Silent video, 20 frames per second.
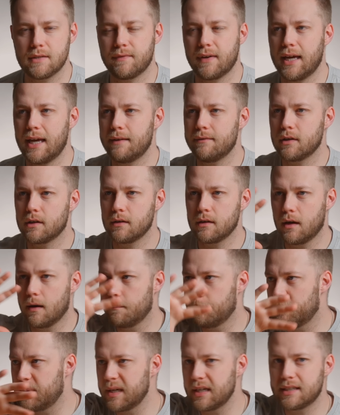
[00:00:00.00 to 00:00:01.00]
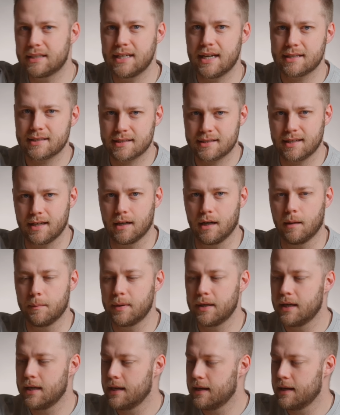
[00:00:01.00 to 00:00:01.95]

If I have a big desk setup,